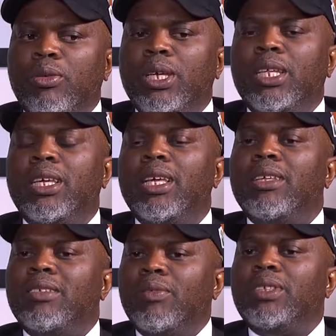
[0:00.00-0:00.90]
know, we get
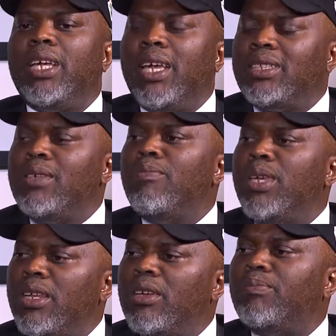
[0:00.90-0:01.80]
70, 80
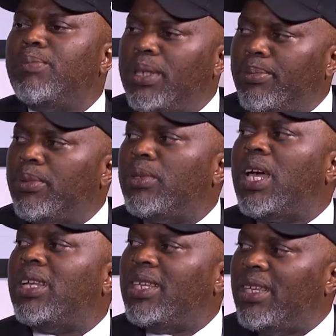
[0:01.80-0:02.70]
million people
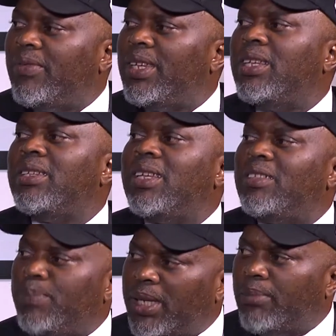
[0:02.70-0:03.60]
are living in
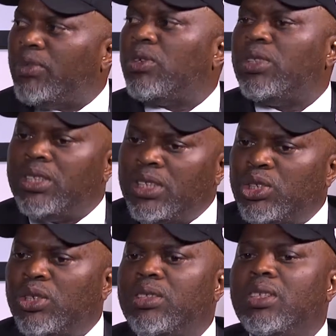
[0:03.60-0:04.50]
despicable
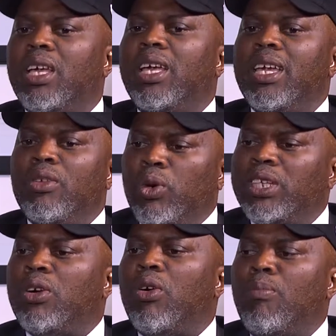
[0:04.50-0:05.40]
conditions in
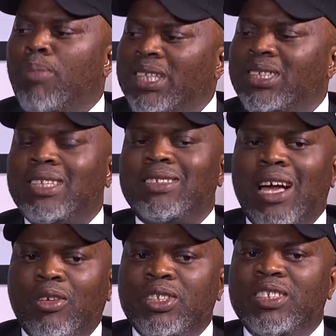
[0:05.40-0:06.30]
what they call bashers,
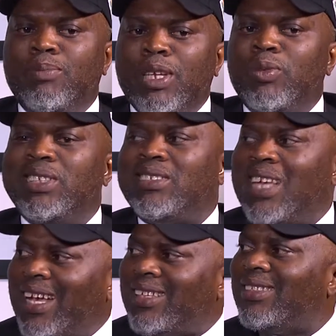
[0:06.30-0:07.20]
houses made with
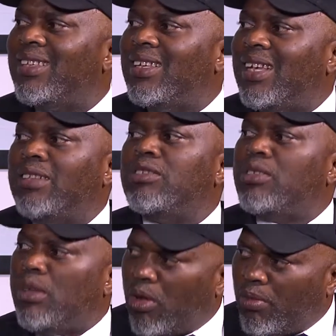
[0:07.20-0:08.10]
sacks and
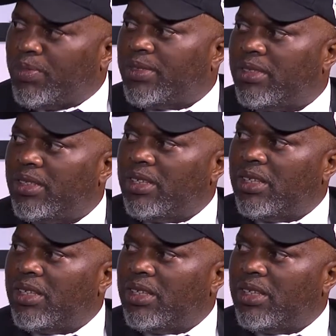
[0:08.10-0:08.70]
slums,